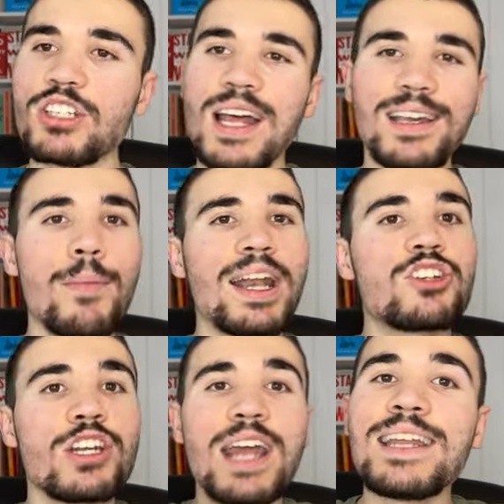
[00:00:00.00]
just like a
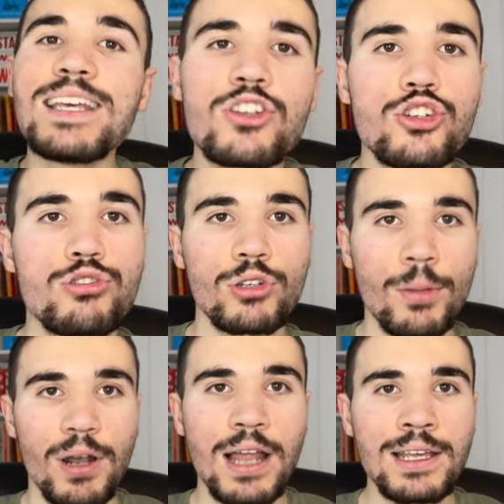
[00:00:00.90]
manager in any industry on the
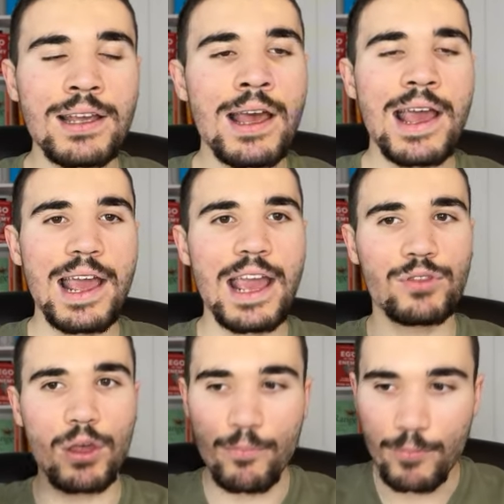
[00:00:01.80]
planet,
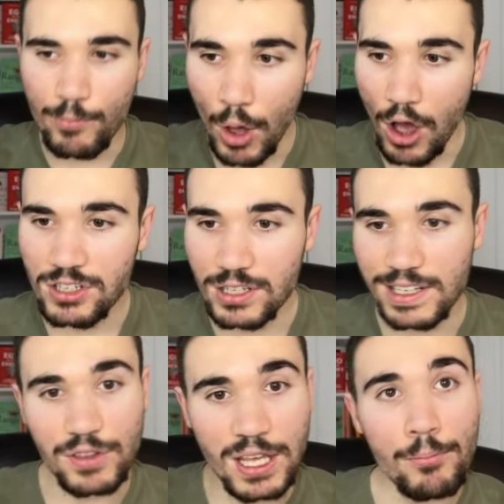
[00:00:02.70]
if
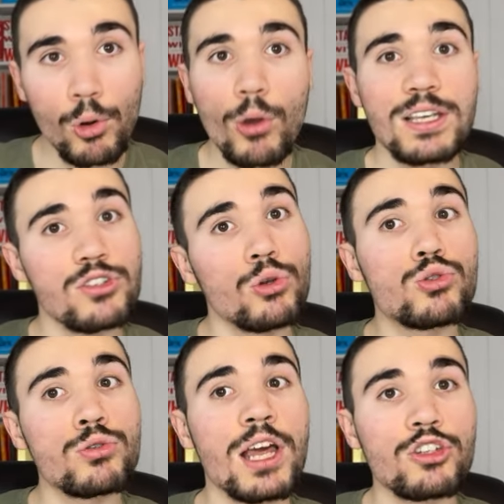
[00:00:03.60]
the employee is not
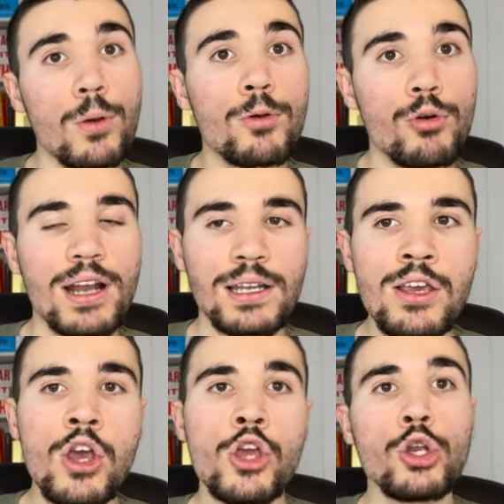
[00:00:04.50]
doing their job
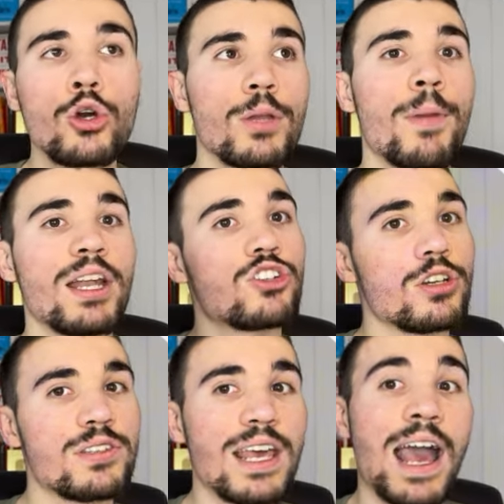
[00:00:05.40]
correctly, you look at the manager
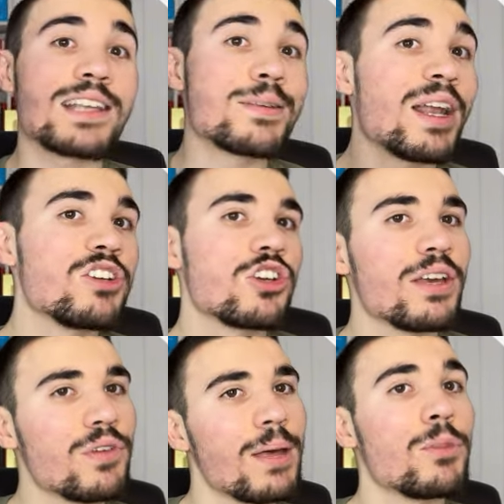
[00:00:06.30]
and say, has the manager
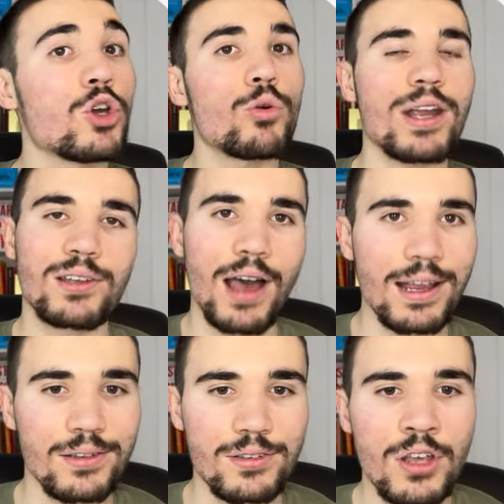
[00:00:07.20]
given them the correct
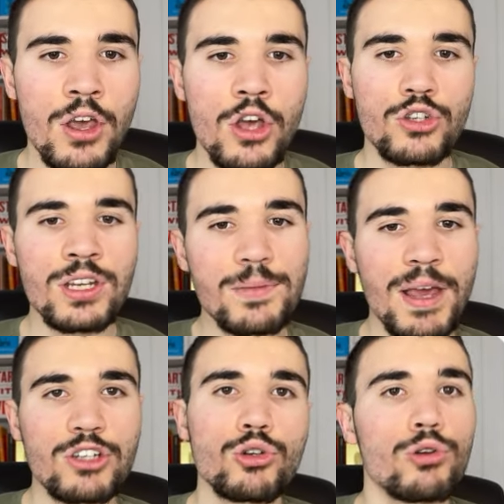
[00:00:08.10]
guidance? So you need to
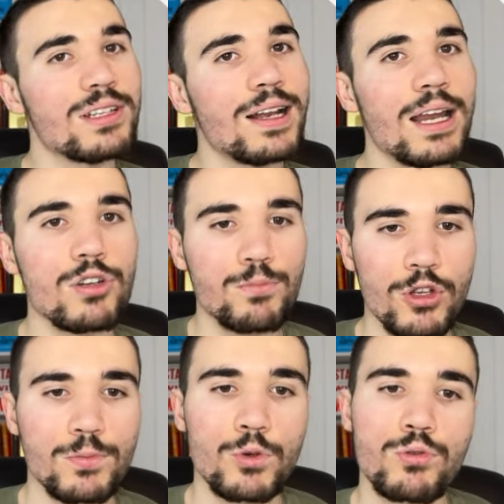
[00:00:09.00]
make sure you're as clear as
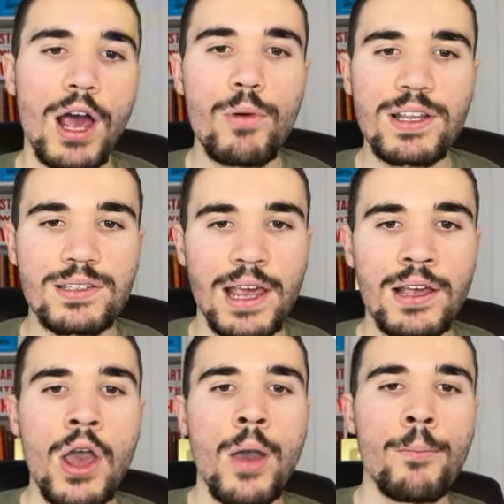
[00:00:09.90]
possible. So I always
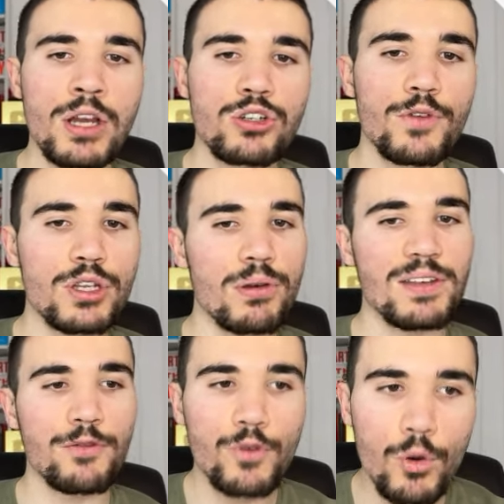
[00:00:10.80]
say, make sure the video is
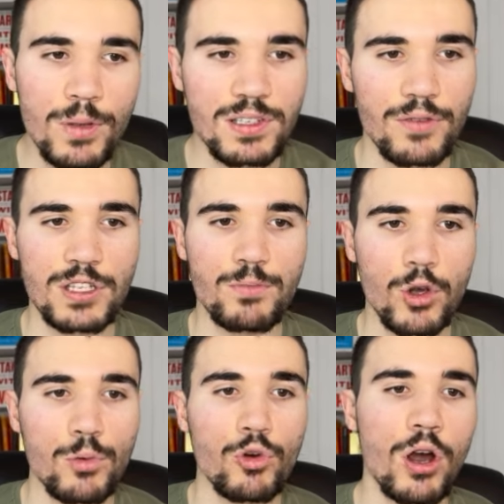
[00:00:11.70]
informative as
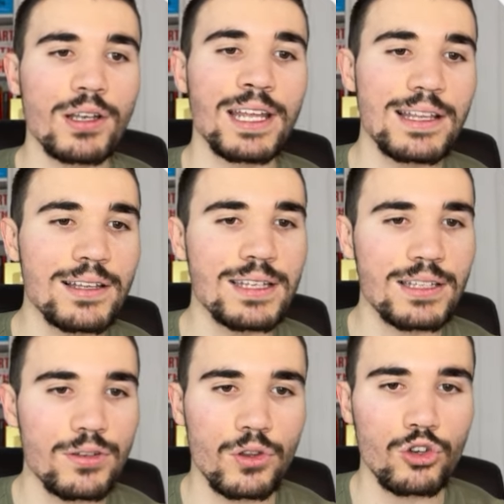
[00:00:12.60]
possible regarding the hidden
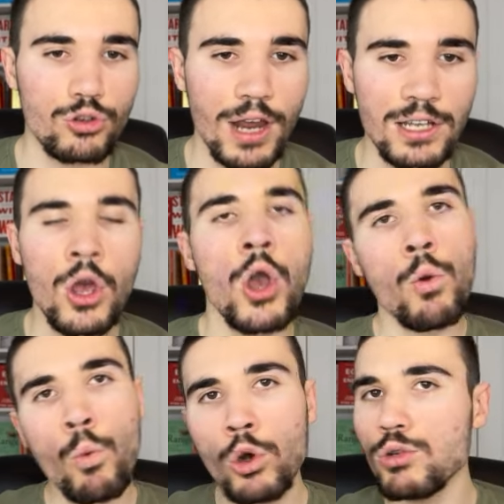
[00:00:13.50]
details of the trade.
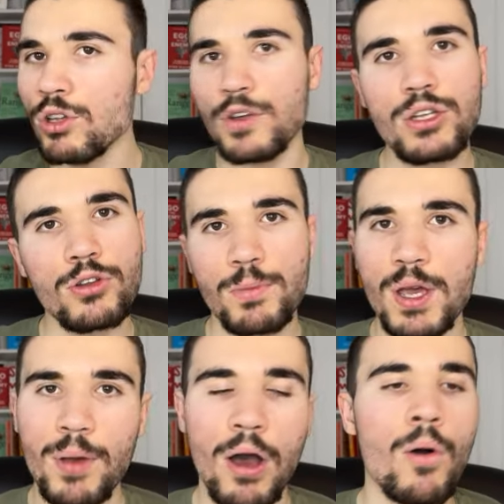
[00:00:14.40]
What do you want the video to be
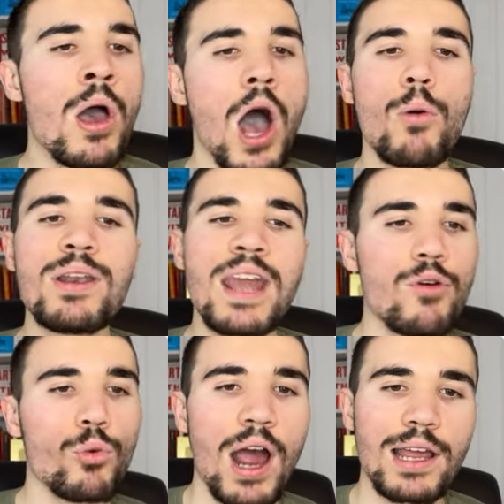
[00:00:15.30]
about? I would
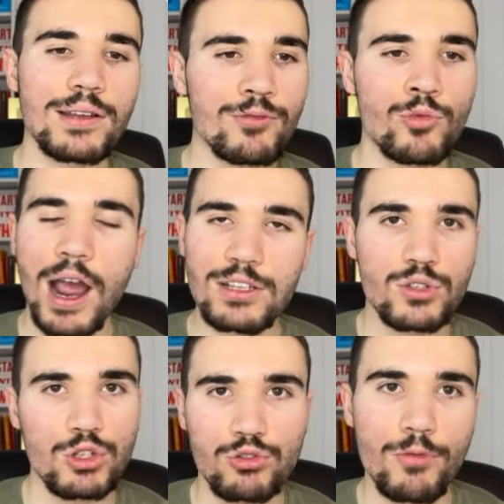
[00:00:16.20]
never write
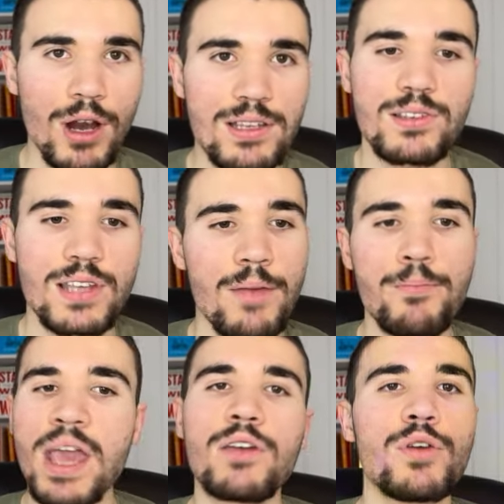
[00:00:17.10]
to a scriptwriter and say,
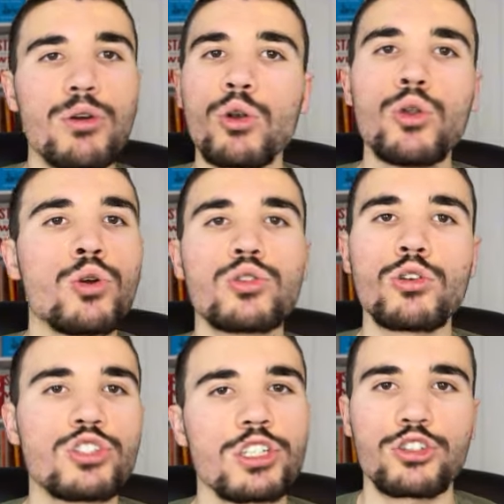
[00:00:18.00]
make a video on Luka
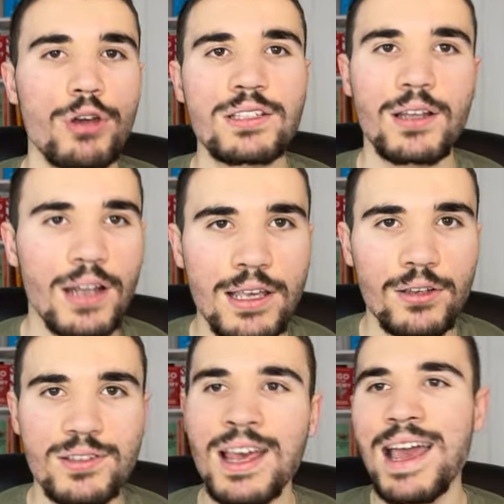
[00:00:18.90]
Doncic trade to the
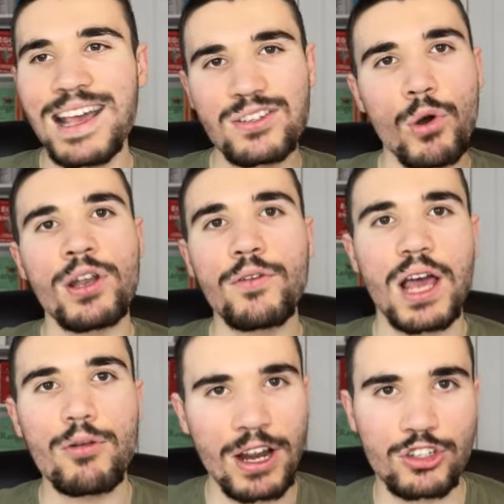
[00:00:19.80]
Lakers. It's not enough
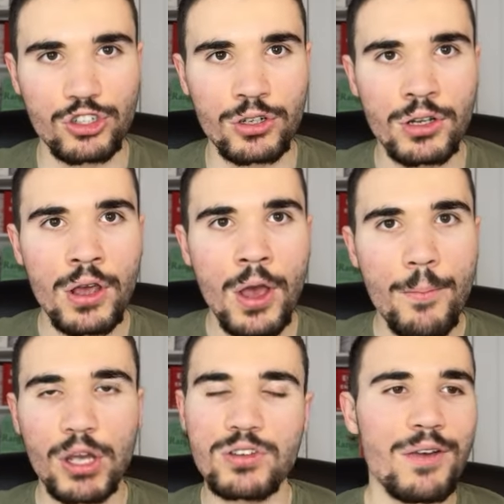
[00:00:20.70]
direction,
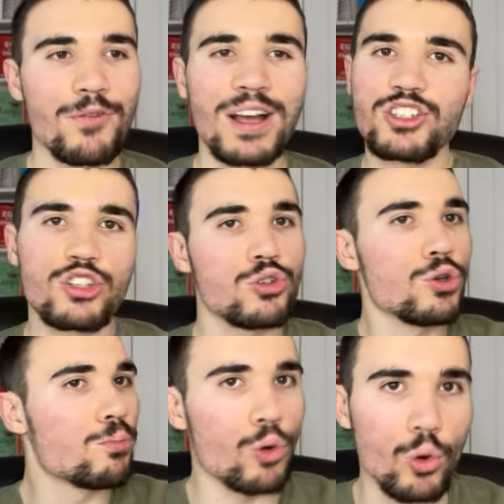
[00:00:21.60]
because that's just
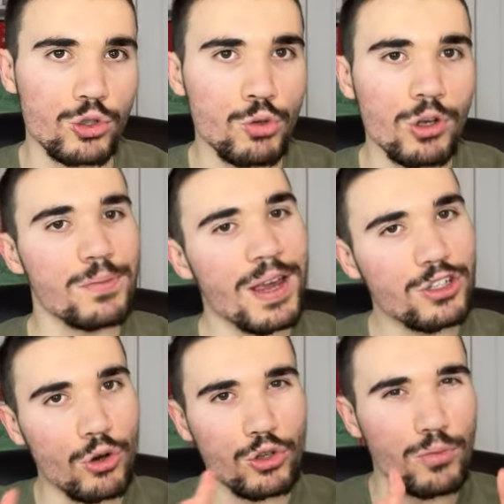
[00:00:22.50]
too broad. You want to make
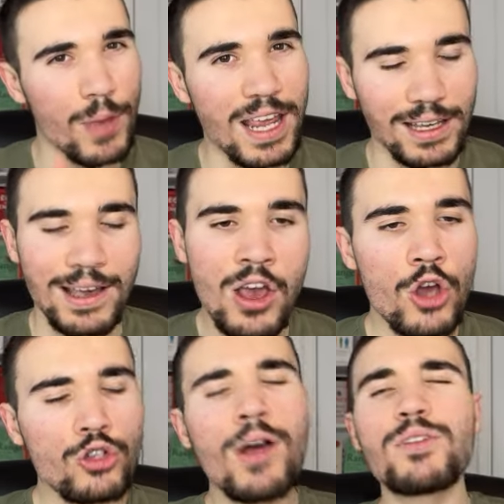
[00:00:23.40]
sure you make it,
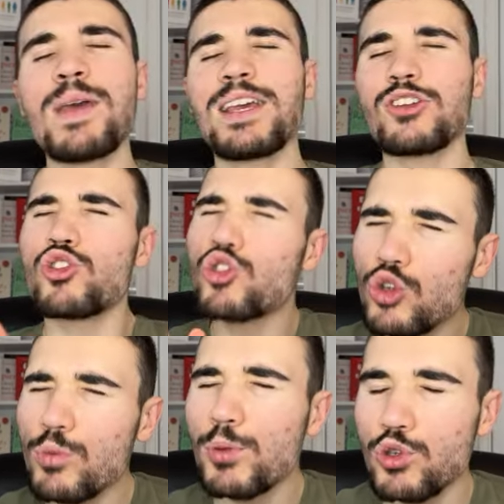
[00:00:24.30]
you don't have to make it
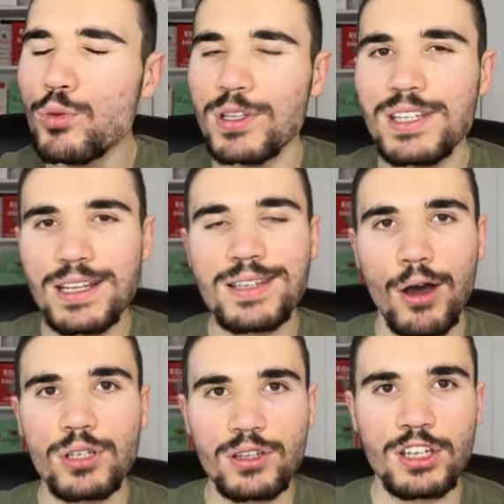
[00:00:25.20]
super, super
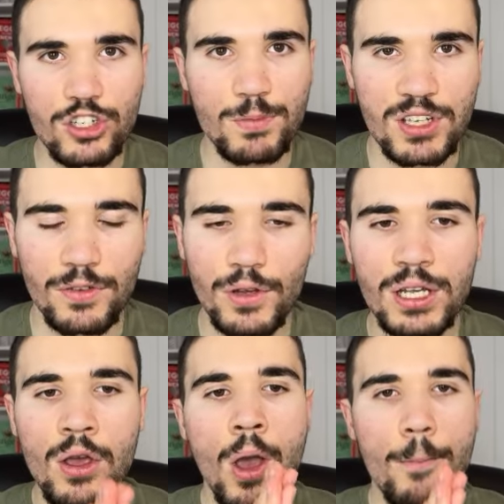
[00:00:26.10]
detailed and niche
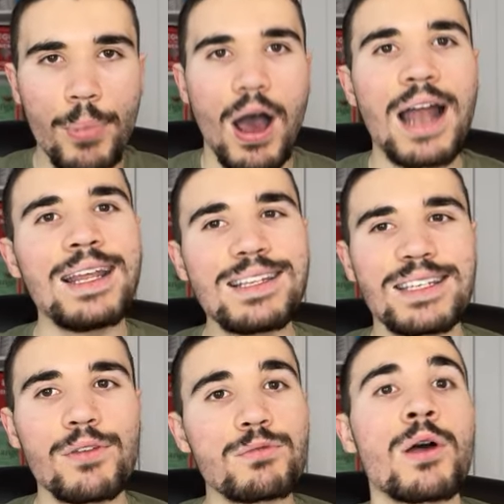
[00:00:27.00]
specific, but at least
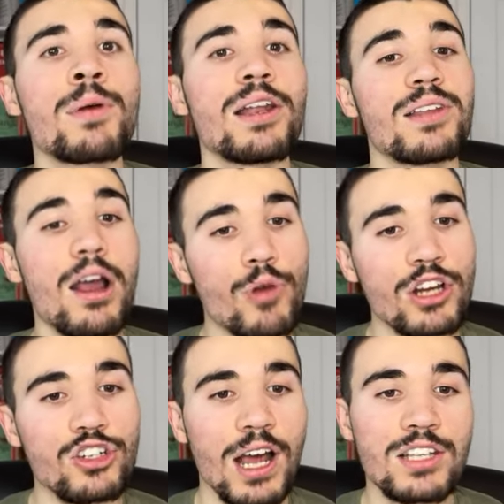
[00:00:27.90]
give them some kind of
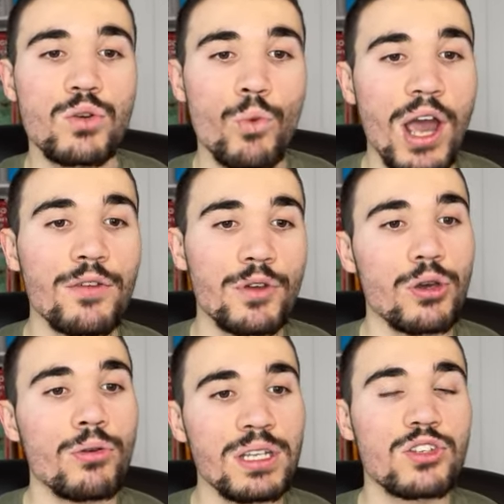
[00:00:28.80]
direction as to where the
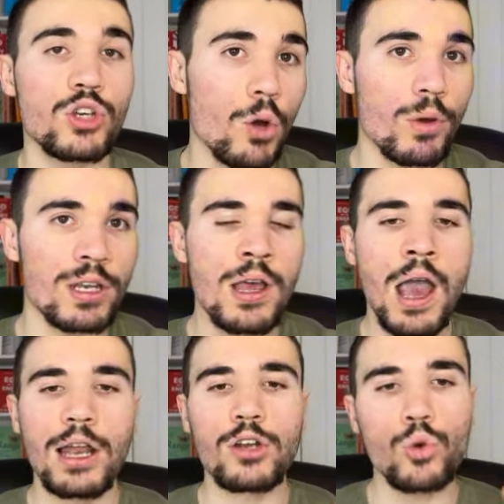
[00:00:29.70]
video needs to go in.
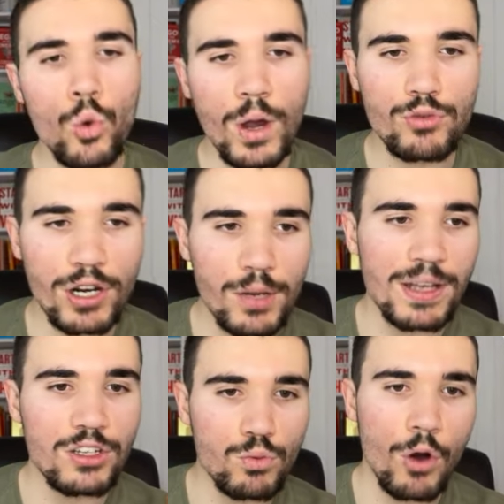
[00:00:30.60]
And I'd always
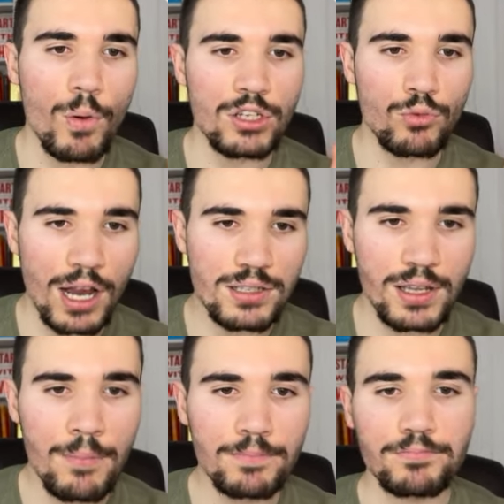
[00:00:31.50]
recommend as well when you write to
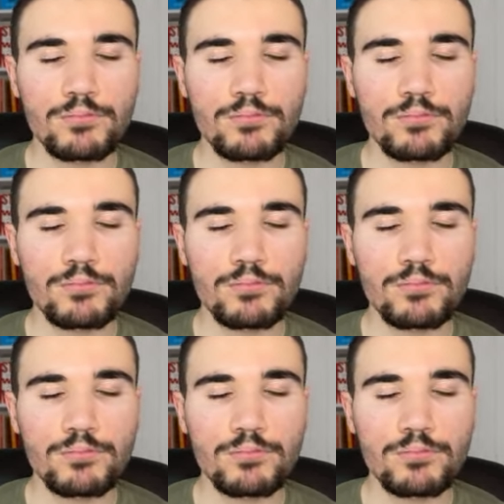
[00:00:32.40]
them,